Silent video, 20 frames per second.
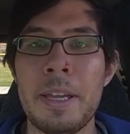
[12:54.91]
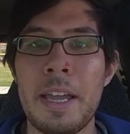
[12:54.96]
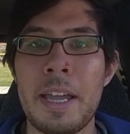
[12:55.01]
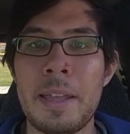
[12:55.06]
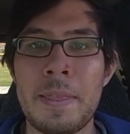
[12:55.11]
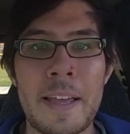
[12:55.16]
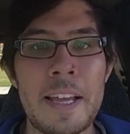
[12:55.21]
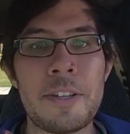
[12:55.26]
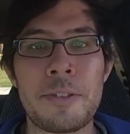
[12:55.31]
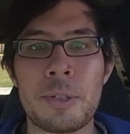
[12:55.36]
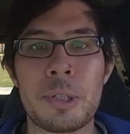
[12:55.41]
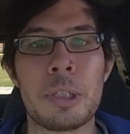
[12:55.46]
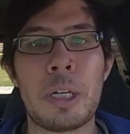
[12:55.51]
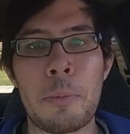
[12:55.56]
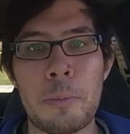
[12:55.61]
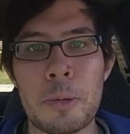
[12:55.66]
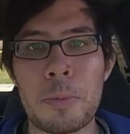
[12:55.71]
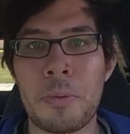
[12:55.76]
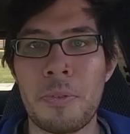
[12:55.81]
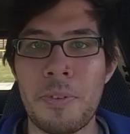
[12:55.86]
And that
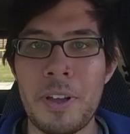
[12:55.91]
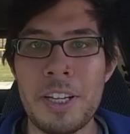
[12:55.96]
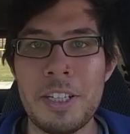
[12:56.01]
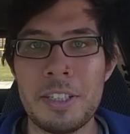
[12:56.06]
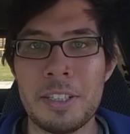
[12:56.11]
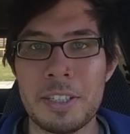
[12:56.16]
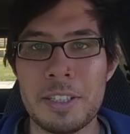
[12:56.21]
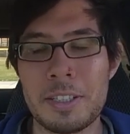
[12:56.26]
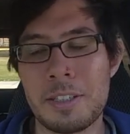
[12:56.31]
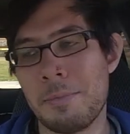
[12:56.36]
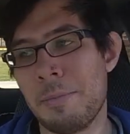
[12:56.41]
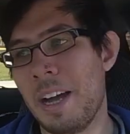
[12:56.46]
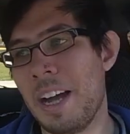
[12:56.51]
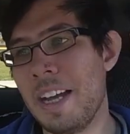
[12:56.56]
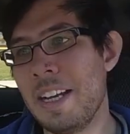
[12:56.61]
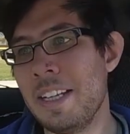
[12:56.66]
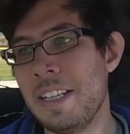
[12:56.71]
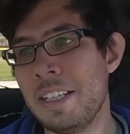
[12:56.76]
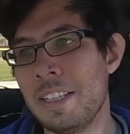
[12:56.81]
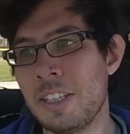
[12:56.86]
screams professionalism.
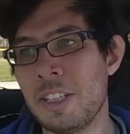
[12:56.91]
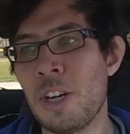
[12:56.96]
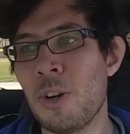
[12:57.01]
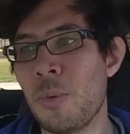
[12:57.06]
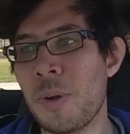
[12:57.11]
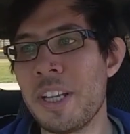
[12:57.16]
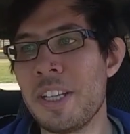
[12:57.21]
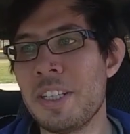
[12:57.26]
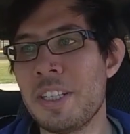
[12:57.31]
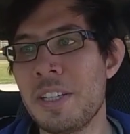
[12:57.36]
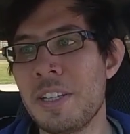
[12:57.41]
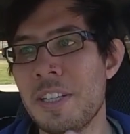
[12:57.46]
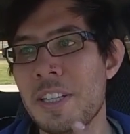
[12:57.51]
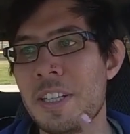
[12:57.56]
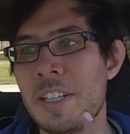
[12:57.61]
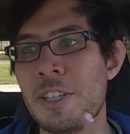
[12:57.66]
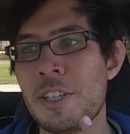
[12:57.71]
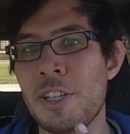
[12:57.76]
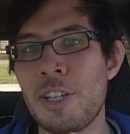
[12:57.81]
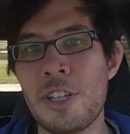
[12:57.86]
I didn't go into
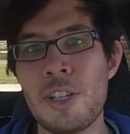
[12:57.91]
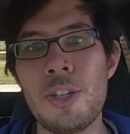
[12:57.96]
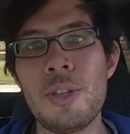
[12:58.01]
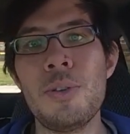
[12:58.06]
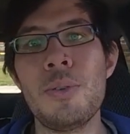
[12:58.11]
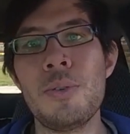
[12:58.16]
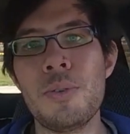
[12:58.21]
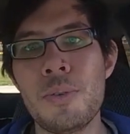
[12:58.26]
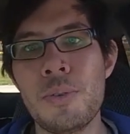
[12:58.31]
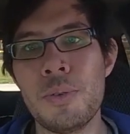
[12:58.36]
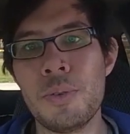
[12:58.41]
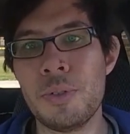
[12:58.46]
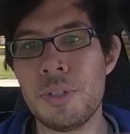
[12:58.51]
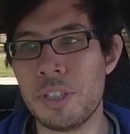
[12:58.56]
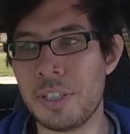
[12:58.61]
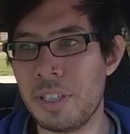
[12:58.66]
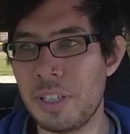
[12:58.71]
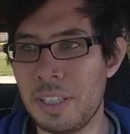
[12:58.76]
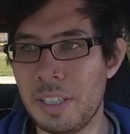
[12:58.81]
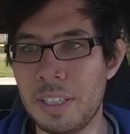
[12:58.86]
this
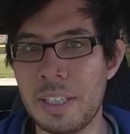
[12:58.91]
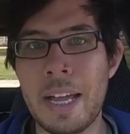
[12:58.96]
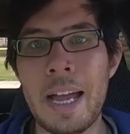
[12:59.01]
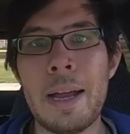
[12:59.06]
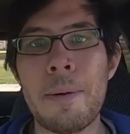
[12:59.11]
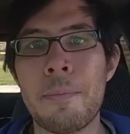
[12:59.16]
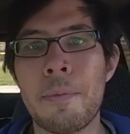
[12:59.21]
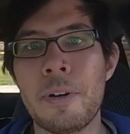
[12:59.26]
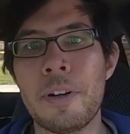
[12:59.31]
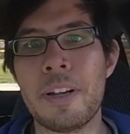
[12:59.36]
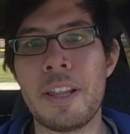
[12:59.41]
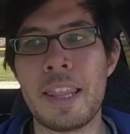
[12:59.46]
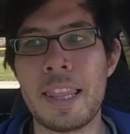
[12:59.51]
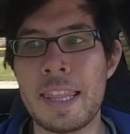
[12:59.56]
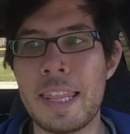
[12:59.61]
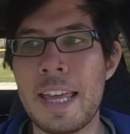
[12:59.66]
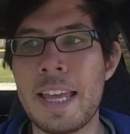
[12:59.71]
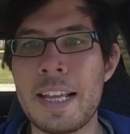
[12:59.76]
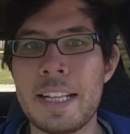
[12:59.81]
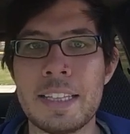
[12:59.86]
huge, elaborate
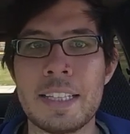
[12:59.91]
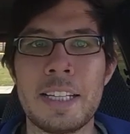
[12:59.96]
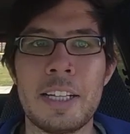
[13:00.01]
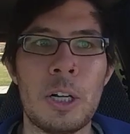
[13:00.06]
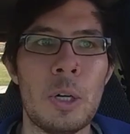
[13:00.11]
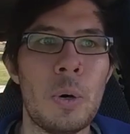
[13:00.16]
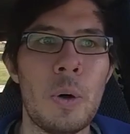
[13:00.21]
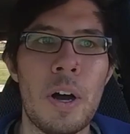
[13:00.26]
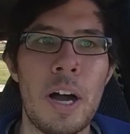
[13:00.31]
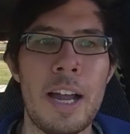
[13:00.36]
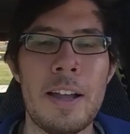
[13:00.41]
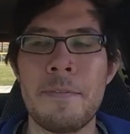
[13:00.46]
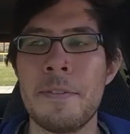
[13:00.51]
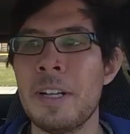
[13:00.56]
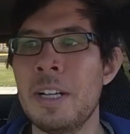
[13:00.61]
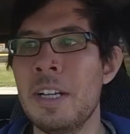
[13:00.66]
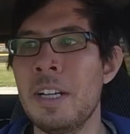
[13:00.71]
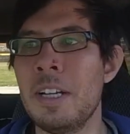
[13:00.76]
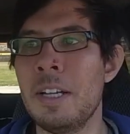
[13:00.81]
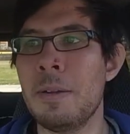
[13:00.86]
thing like, oh, I've
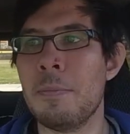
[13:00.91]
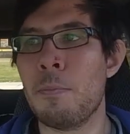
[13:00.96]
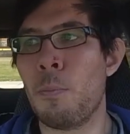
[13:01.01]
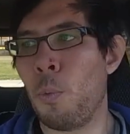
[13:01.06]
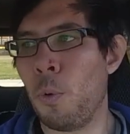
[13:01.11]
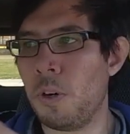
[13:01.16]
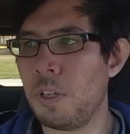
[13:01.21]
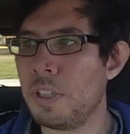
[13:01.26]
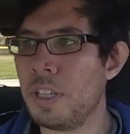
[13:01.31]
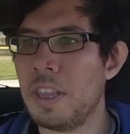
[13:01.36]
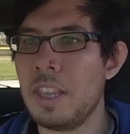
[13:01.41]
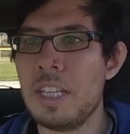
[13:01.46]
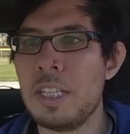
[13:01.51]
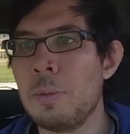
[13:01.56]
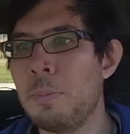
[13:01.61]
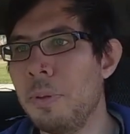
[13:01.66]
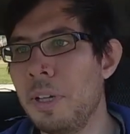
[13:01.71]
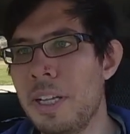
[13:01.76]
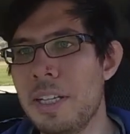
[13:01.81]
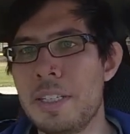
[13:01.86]
worked at
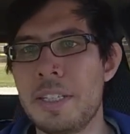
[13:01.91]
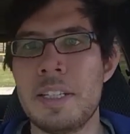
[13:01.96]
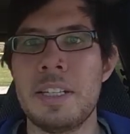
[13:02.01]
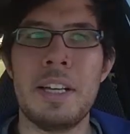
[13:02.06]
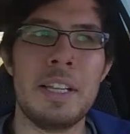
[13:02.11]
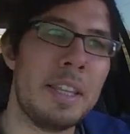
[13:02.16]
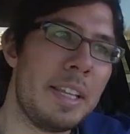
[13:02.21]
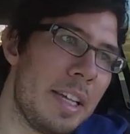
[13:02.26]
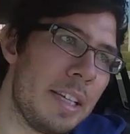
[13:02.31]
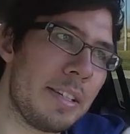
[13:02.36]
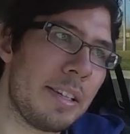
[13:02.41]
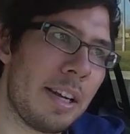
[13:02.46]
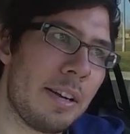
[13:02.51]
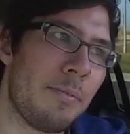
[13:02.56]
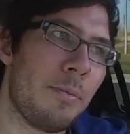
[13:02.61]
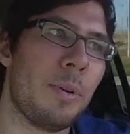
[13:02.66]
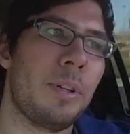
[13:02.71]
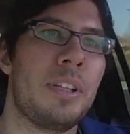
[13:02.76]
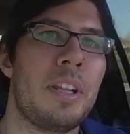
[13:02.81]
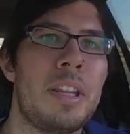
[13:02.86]
this place and done this, and
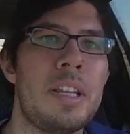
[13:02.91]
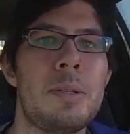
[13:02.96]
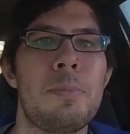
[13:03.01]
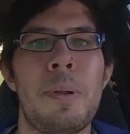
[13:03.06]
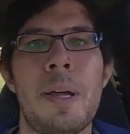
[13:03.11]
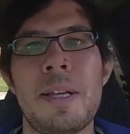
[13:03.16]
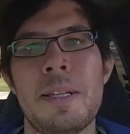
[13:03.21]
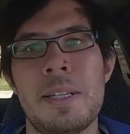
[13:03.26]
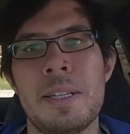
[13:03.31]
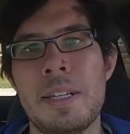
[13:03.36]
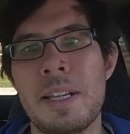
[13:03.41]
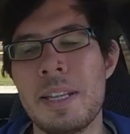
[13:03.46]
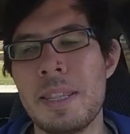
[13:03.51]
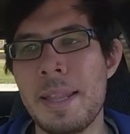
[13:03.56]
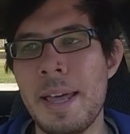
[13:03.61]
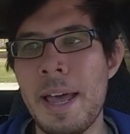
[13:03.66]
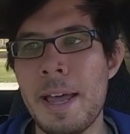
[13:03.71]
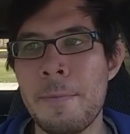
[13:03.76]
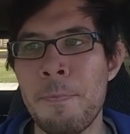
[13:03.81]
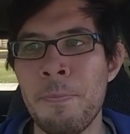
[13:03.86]
I've worked at this place and
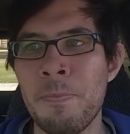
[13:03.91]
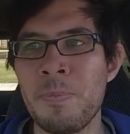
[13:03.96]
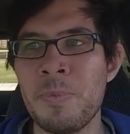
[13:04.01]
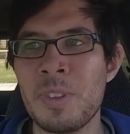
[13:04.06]
done that.